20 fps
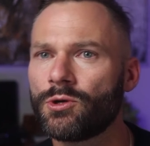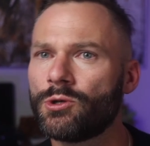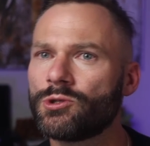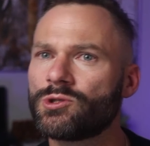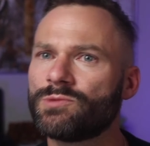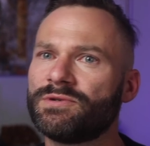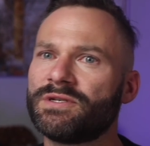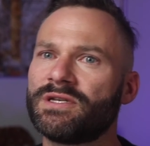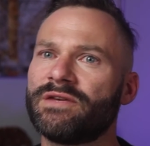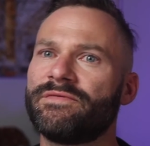
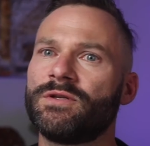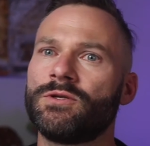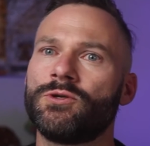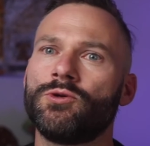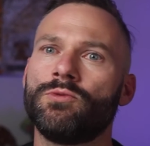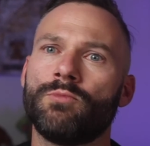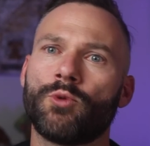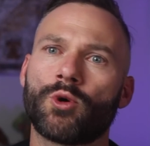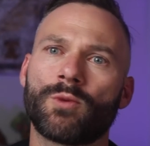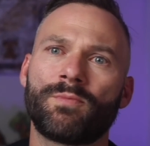ultimately giving
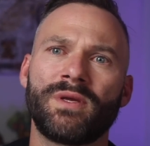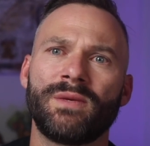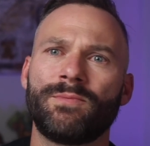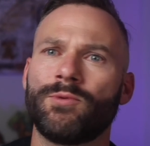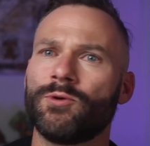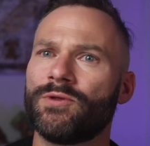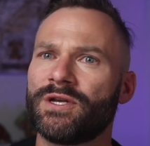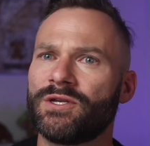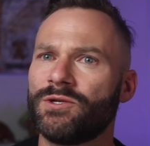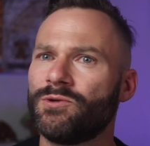you more
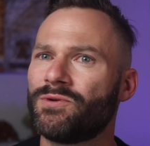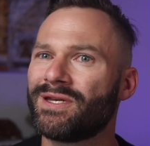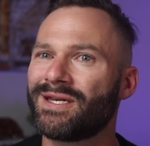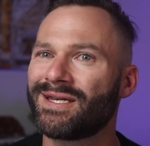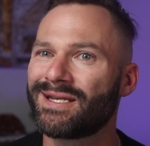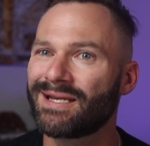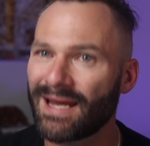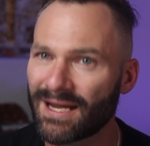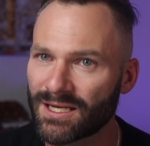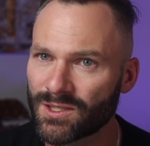people that you can
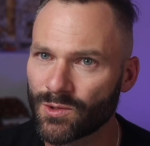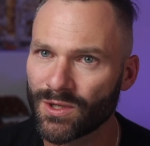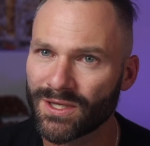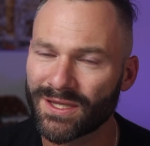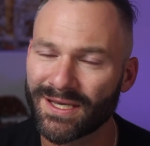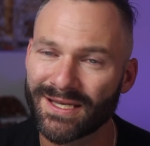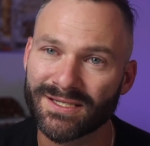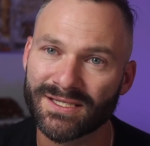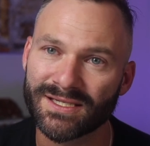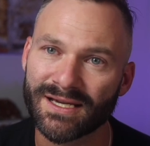connect
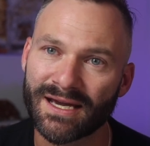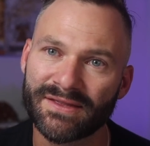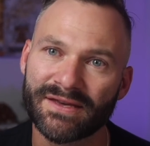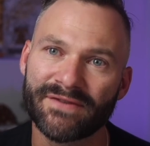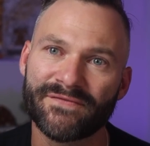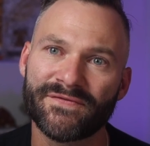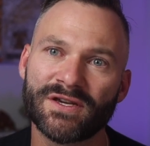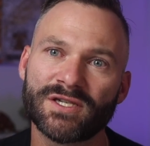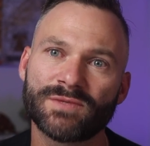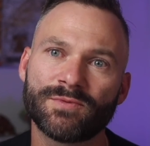with inside
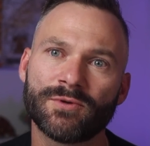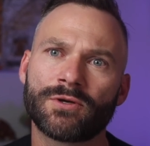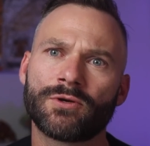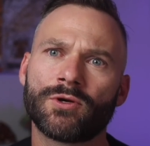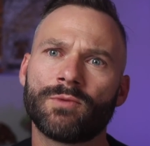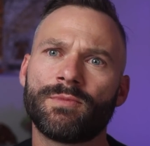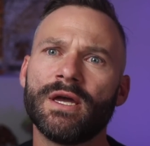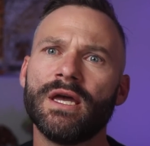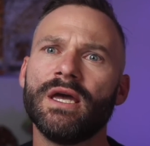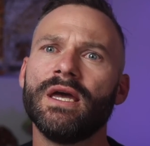that Facebook
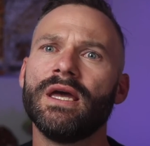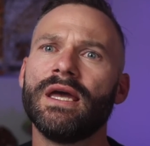group